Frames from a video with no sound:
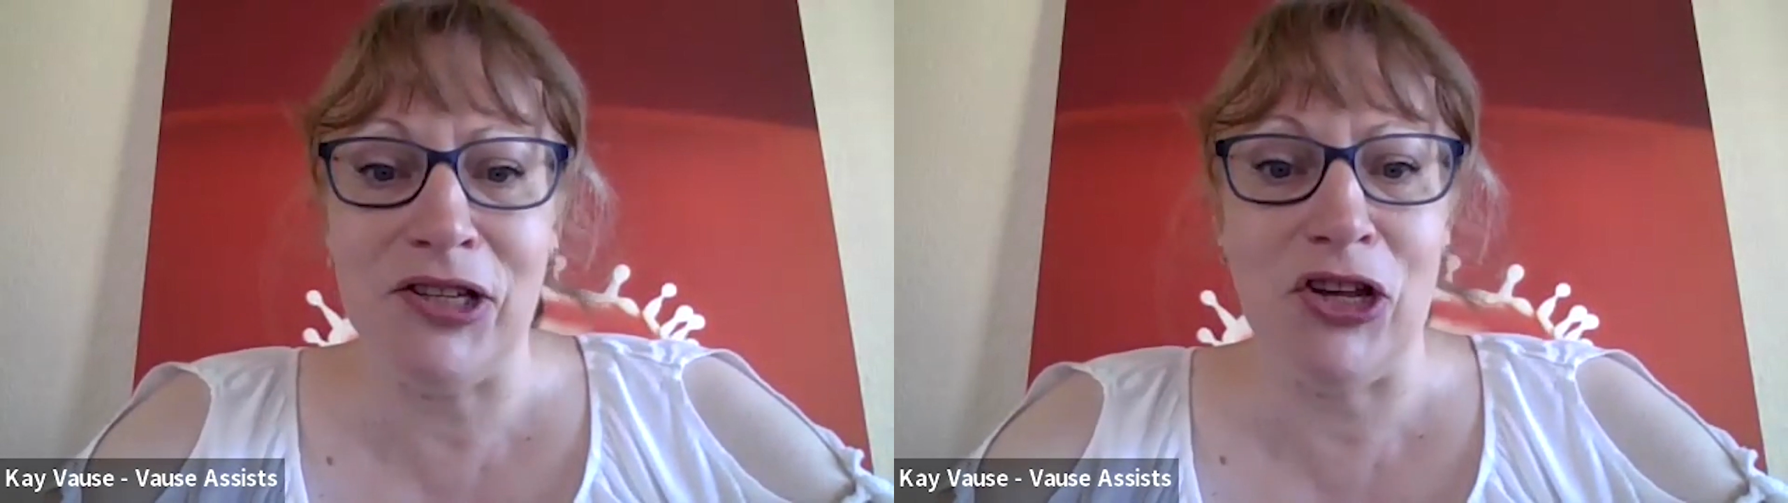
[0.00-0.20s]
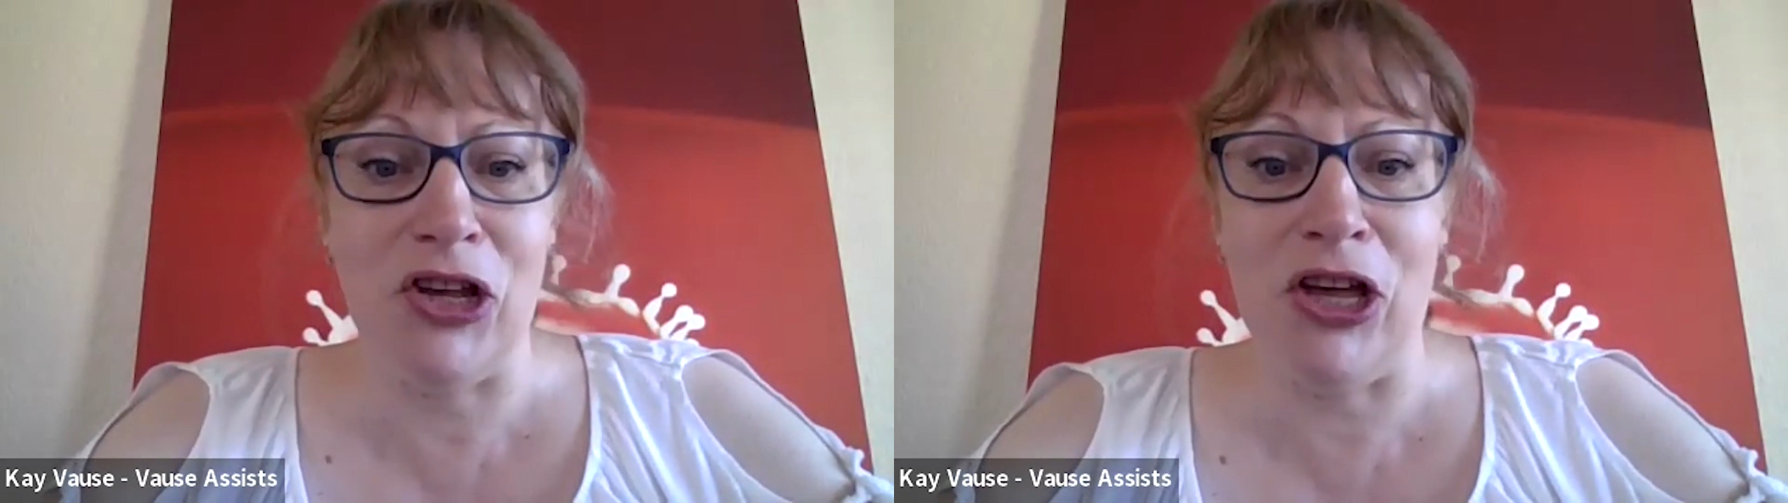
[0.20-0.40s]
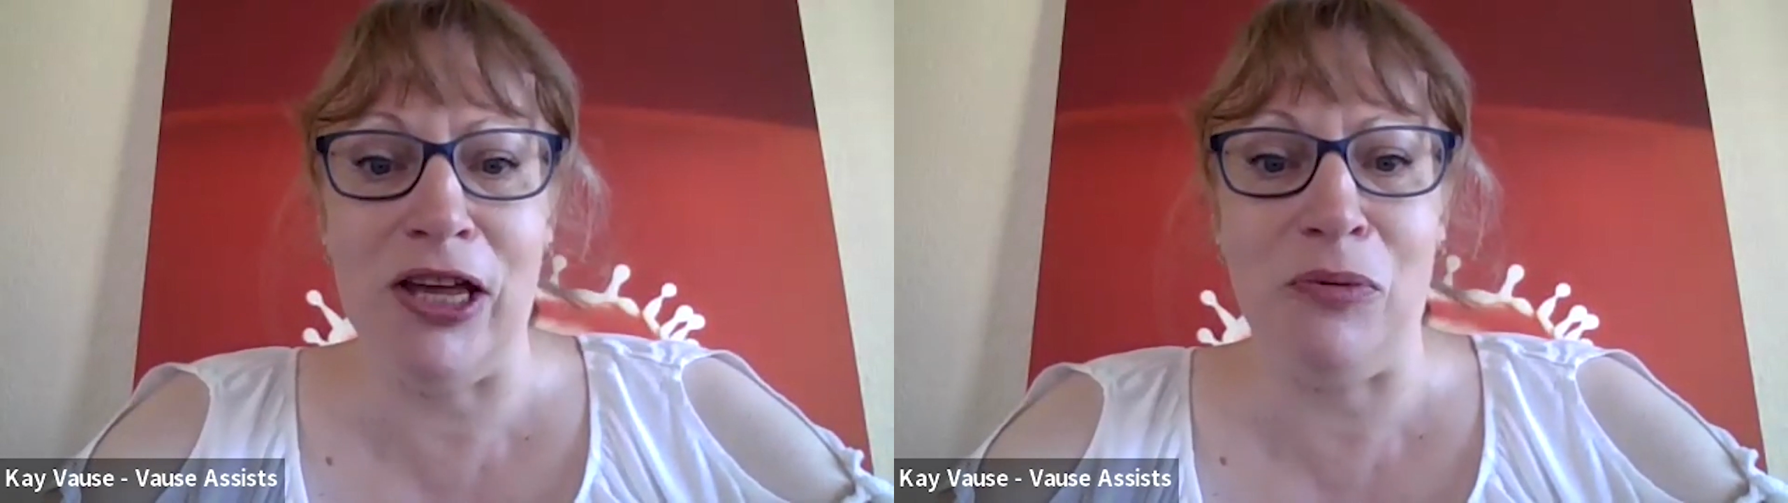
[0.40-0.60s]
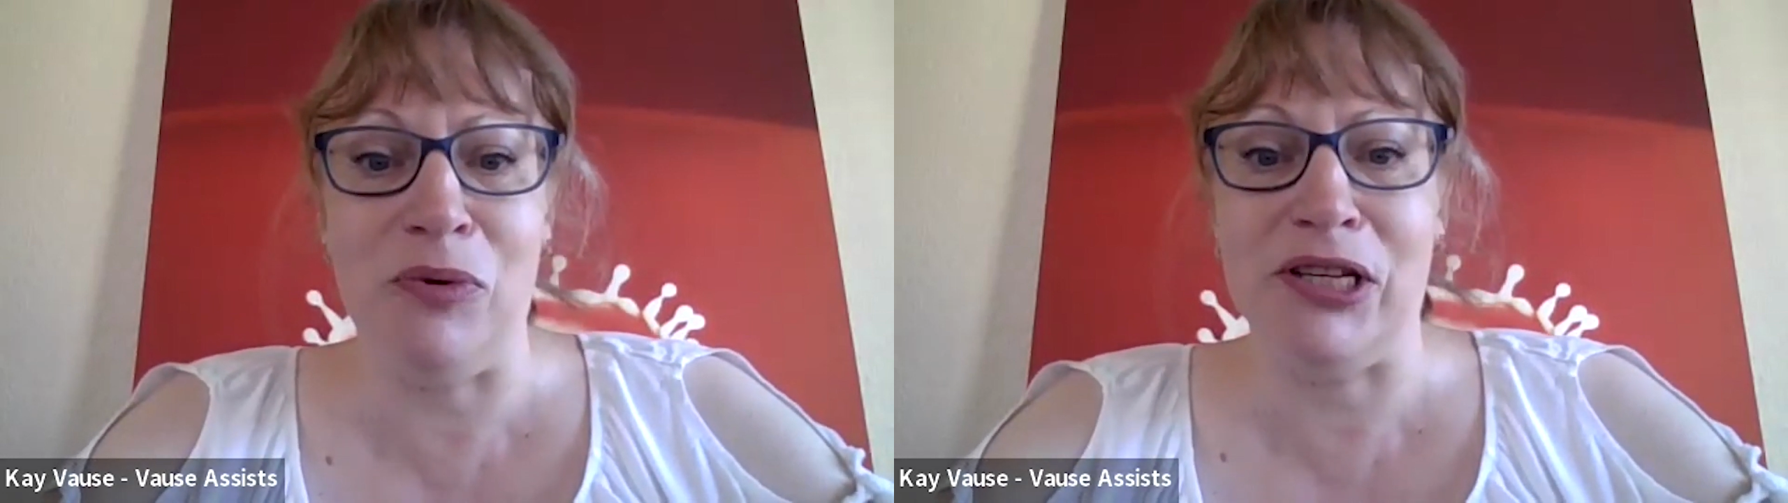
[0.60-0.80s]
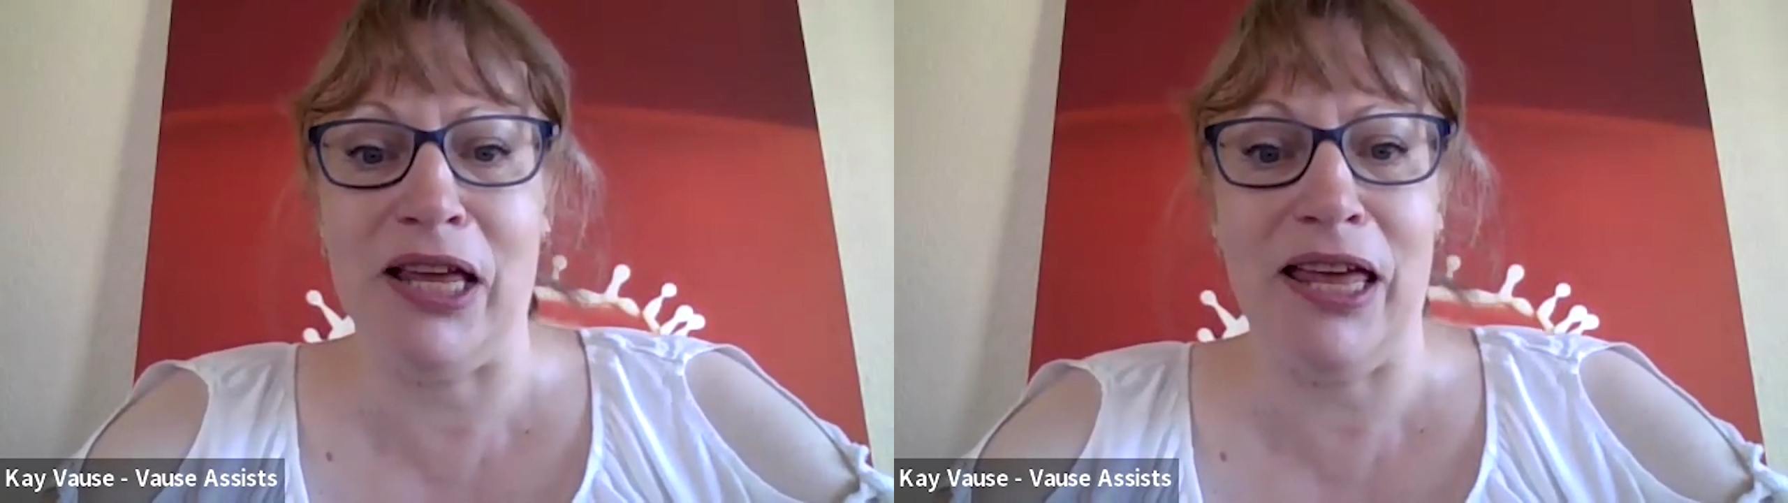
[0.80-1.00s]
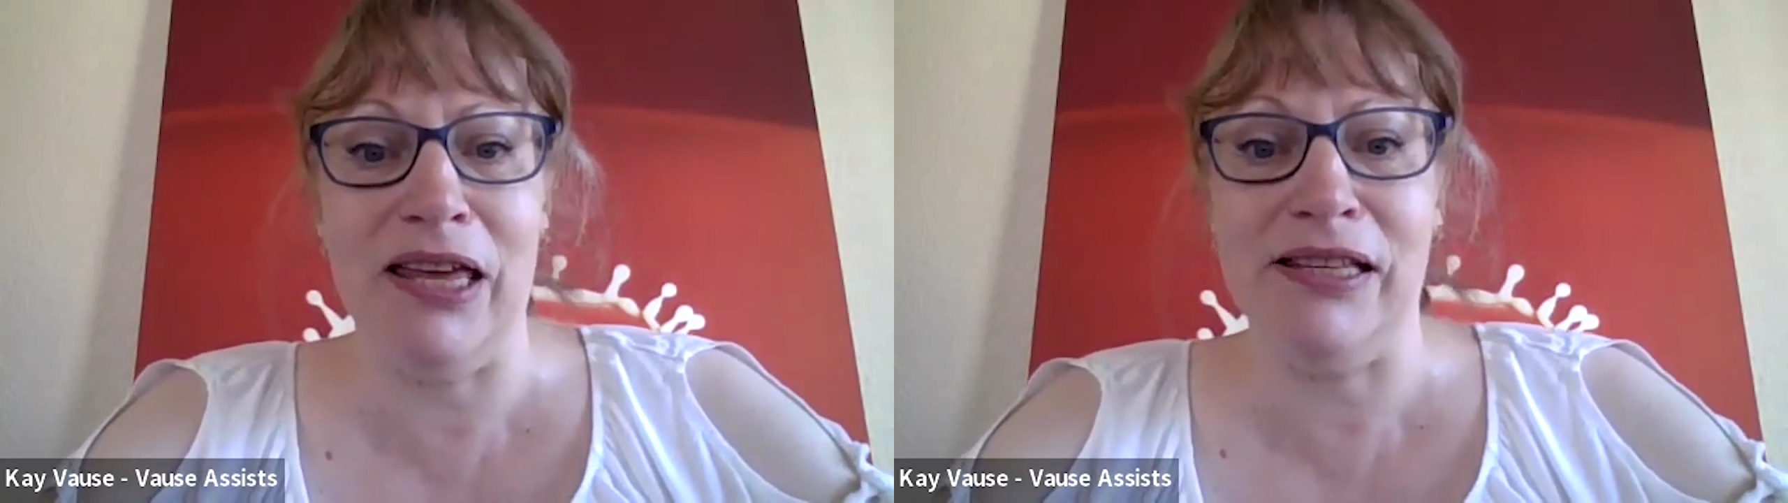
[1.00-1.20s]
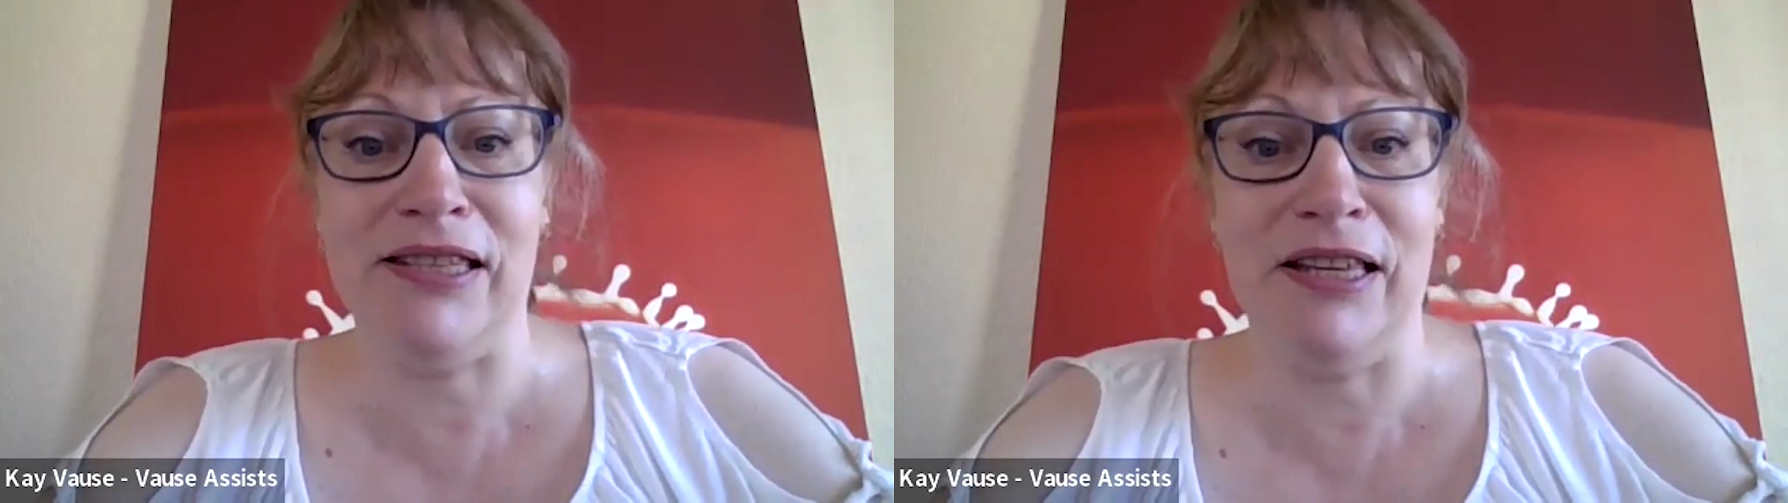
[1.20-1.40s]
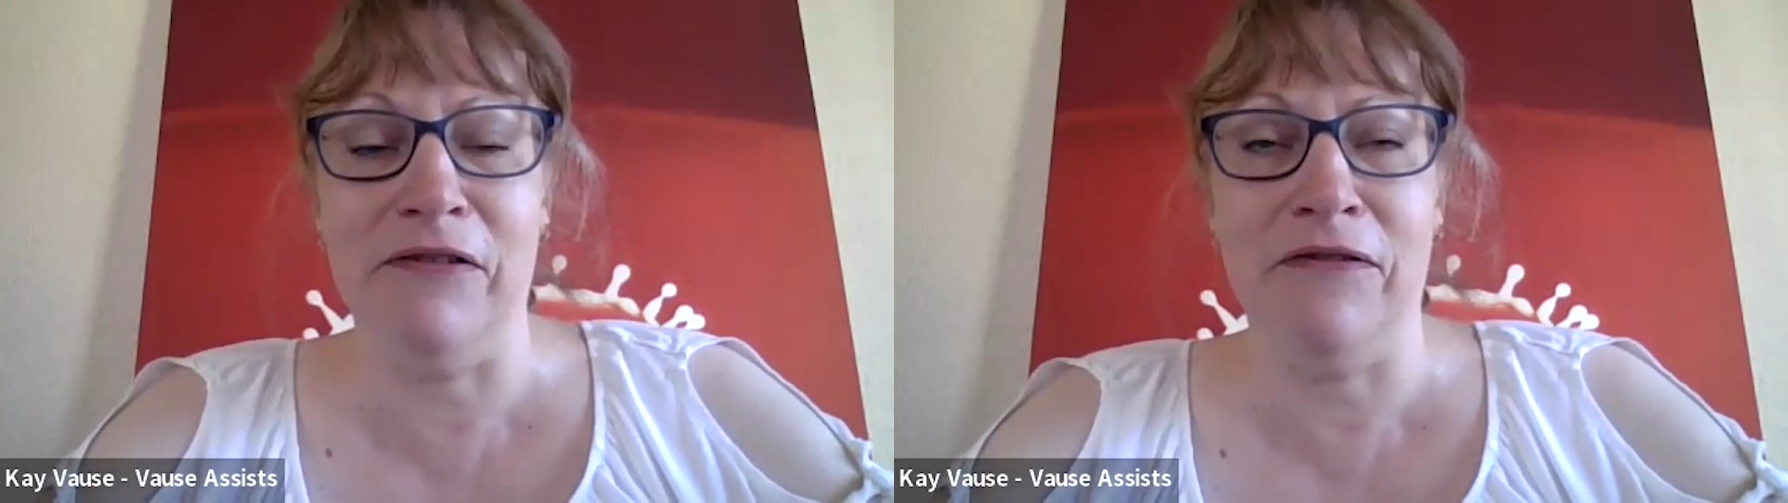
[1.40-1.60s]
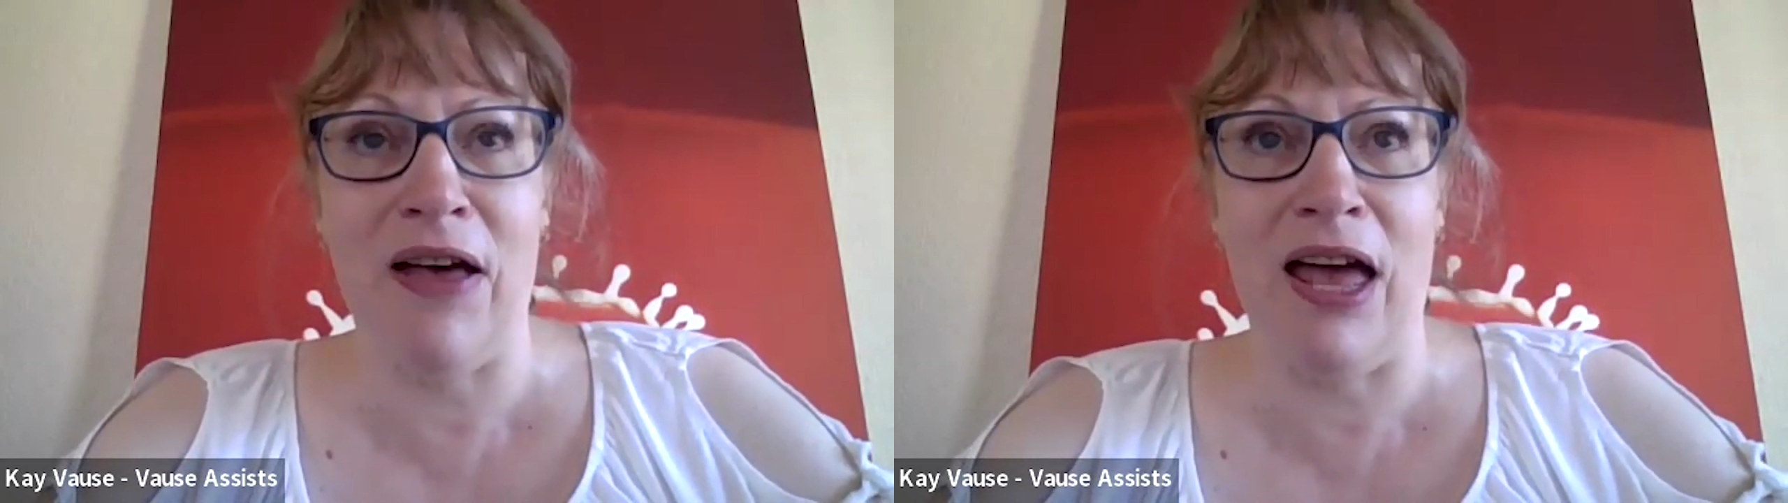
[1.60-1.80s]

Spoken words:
So it was a case of